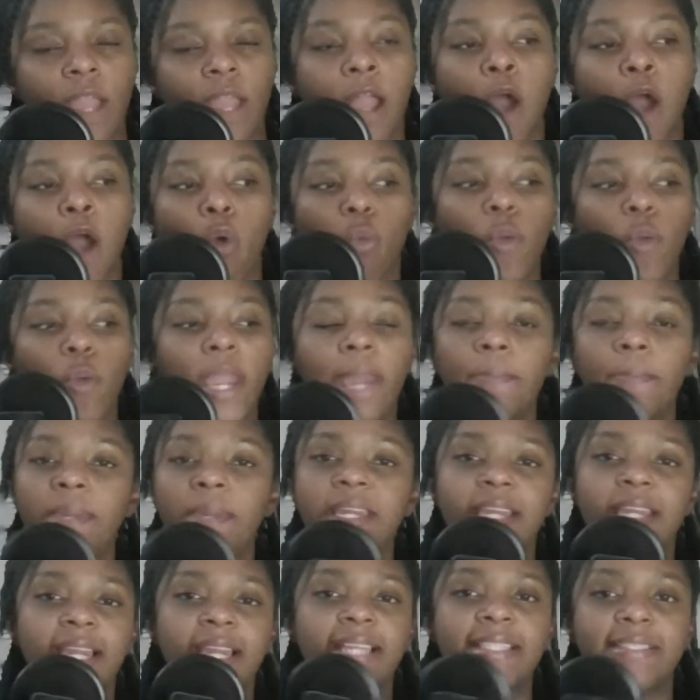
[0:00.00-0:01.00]
We
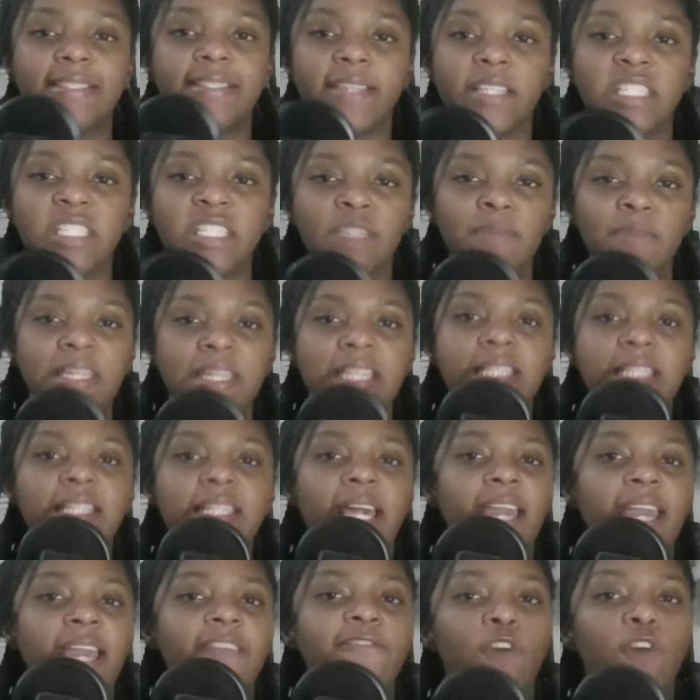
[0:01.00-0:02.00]
begin to speak
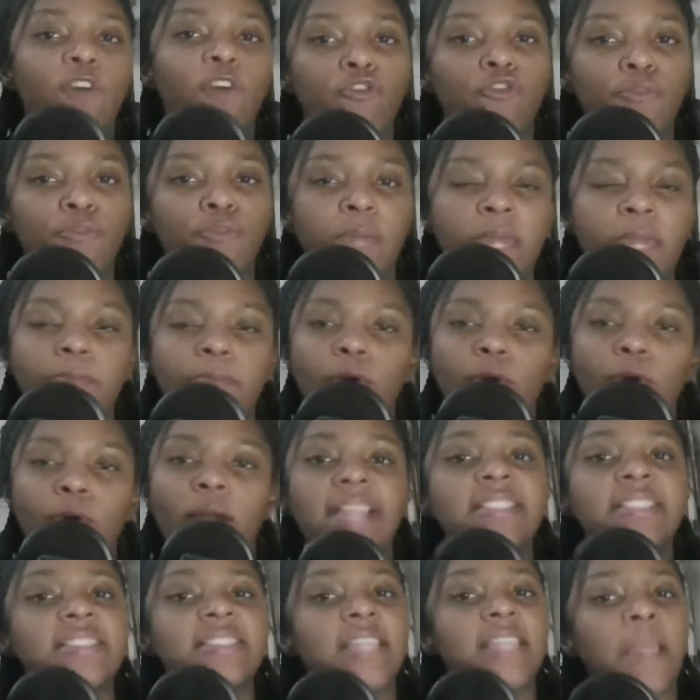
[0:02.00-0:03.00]
life over people,
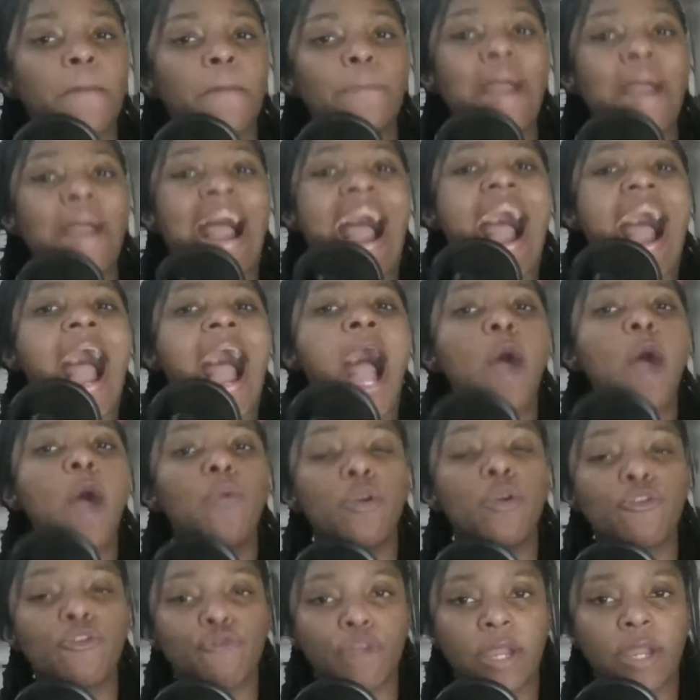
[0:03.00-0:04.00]
hence the
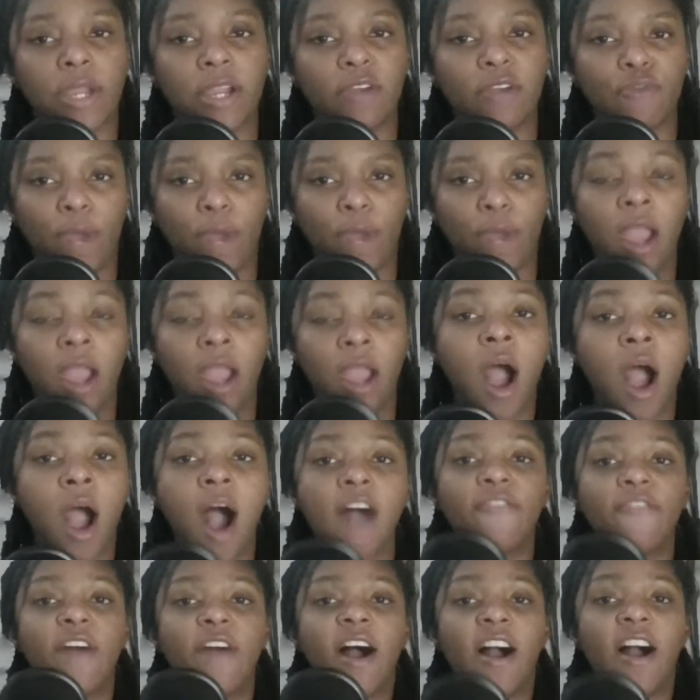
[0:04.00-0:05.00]
empowering, right,
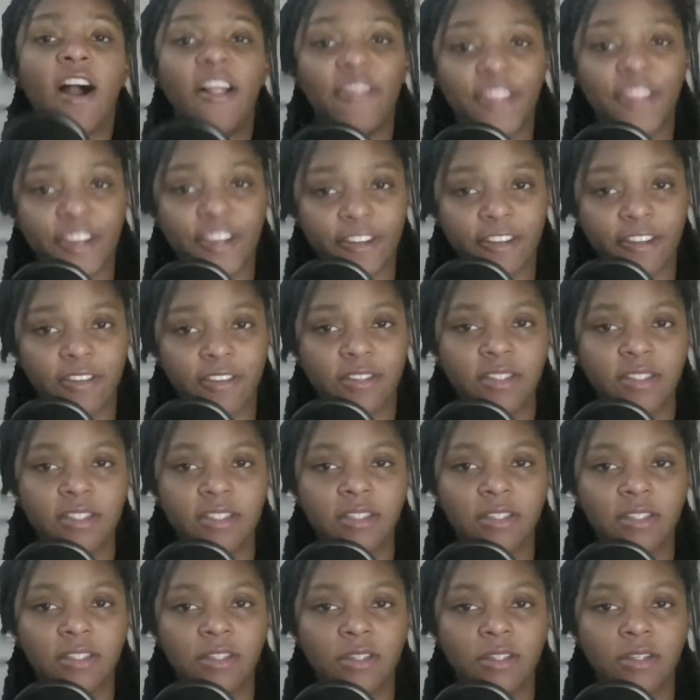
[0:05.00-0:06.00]
of others.
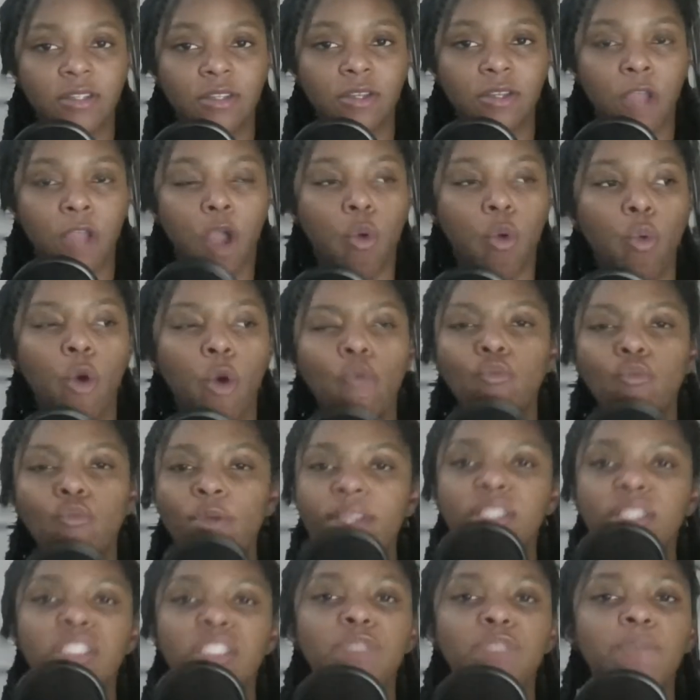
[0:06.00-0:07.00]
When we
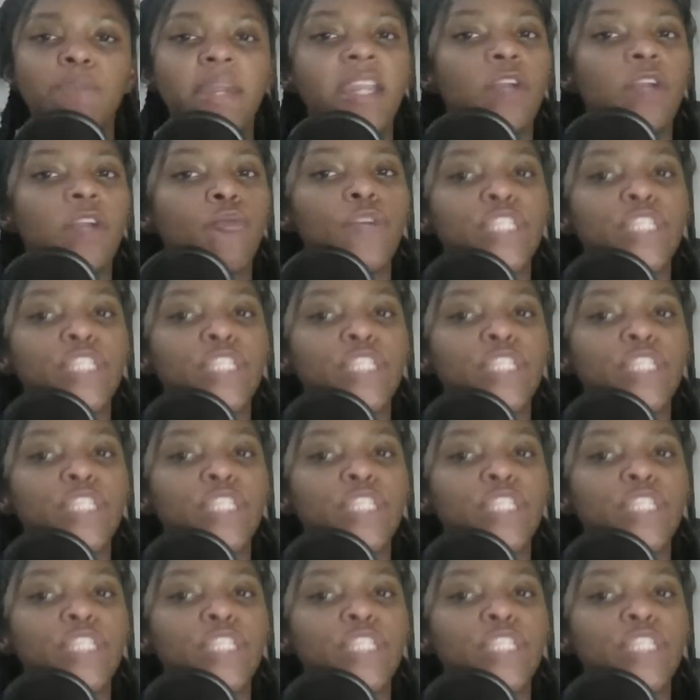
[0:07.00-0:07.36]
speak, we